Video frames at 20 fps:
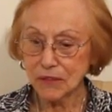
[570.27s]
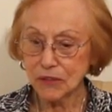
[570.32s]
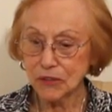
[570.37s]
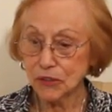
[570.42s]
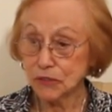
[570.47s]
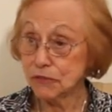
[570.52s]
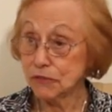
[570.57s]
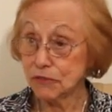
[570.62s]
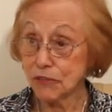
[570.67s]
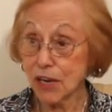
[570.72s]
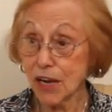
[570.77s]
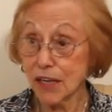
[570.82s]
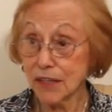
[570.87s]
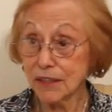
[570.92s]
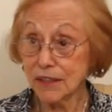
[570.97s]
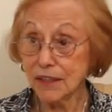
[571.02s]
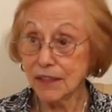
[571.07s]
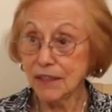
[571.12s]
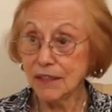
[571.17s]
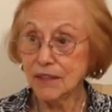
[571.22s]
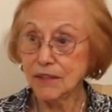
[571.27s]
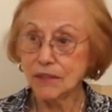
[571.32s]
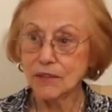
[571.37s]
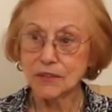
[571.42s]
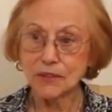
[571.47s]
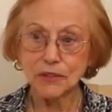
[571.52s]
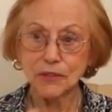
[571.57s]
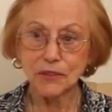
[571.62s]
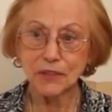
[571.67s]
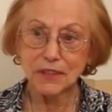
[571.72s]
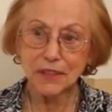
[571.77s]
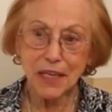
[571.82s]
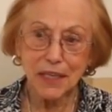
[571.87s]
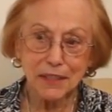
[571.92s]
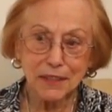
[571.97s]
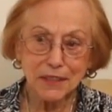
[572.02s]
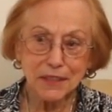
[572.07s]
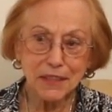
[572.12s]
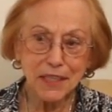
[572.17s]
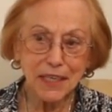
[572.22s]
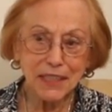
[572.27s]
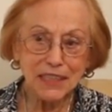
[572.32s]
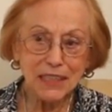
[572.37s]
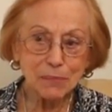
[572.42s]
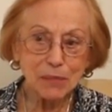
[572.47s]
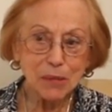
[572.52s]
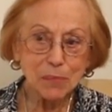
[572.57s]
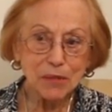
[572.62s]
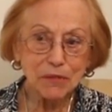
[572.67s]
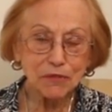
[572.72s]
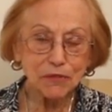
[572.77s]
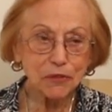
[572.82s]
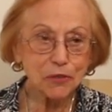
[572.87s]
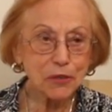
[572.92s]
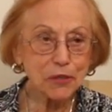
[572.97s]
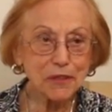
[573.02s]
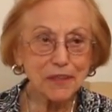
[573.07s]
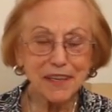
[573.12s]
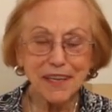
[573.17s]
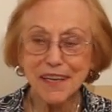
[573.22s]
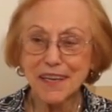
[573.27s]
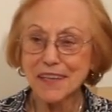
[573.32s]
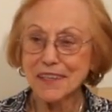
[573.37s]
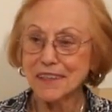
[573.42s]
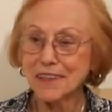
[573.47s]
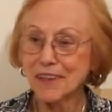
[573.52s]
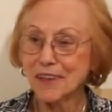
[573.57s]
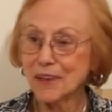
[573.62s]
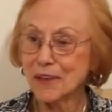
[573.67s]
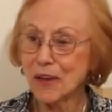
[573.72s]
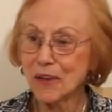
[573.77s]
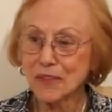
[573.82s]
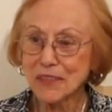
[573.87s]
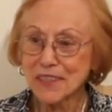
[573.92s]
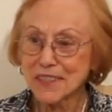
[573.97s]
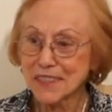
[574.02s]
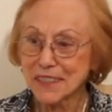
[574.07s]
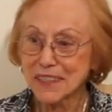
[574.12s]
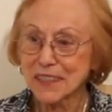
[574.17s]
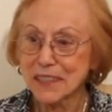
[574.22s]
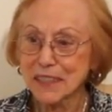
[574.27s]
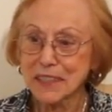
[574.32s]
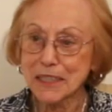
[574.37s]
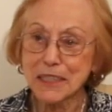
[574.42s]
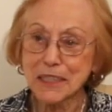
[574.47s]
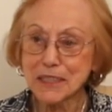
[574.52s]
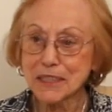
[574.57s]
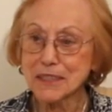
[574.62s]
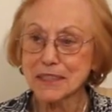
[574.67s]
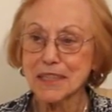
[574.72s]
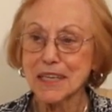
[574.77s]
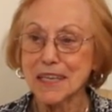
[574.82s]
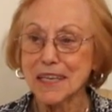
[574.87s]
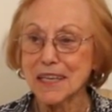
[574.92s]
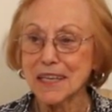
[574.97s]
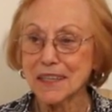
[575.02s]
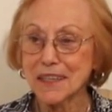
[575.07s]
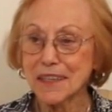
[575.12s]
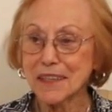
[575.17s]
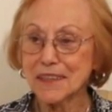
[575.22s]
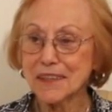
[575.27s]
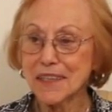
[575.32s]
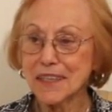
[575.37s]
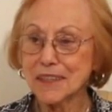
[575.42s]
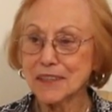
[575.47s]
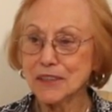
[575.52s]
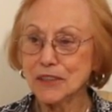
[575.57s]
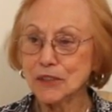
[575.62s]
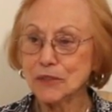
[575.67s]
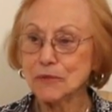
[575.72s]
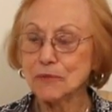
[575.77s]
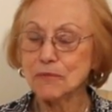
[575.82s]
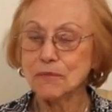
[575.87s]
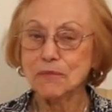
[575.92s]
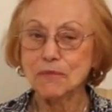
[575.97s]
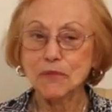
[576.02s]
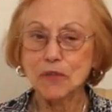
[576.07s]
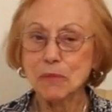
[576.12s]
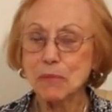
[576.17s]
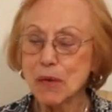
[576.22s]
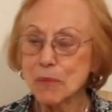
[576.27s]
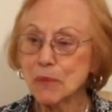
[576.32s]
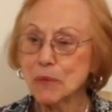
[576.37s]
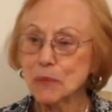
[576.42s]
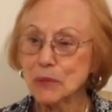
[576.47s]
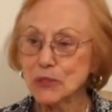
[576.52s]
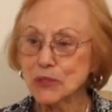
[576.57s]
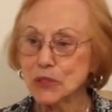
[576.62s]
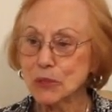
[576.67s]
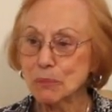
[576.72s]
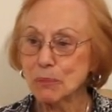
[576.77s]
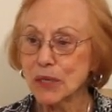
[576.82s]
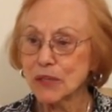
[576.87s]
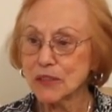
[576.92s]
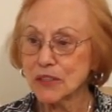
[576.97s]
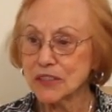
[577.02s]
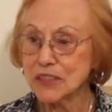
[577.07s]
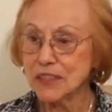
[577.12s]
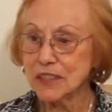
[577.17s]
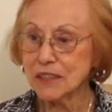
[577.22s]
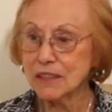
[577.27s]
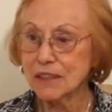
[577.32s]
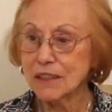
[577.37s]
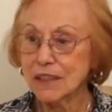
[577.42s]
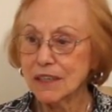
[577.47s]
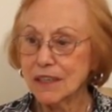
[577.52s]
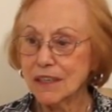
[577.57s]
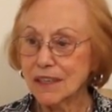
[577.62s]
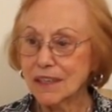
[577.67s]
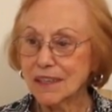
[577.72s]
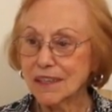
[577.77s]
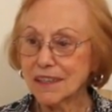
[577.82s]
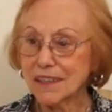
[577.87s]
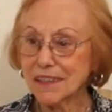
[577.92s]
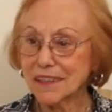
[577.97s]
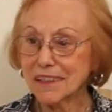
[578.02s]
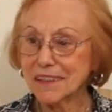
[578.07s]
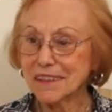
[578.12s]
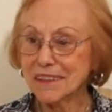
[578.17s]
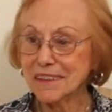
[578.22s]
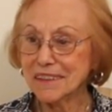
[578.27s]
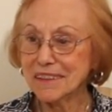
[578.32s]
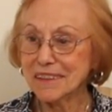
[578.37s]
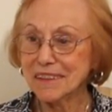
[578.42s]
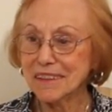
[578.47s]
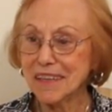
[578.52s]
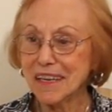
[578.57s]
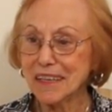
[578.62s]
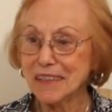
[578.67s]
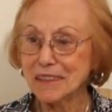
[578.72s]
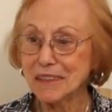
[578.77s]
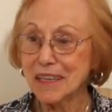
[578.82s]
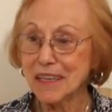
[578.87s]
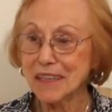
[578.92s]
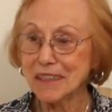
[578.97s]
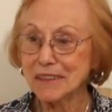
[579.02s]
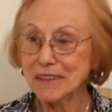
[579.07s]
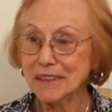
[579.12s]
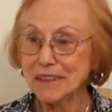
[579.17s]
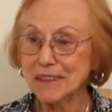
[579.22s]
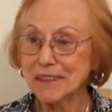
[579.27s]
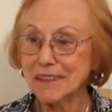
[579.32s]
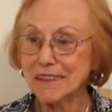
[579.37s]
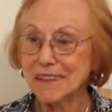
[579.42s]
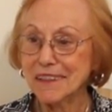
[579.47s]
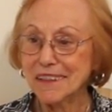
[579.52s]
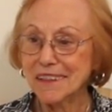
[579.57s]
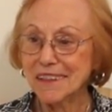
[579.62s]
Good Friday. It's got to be before that. All these little things that you remember what your mother did, I did.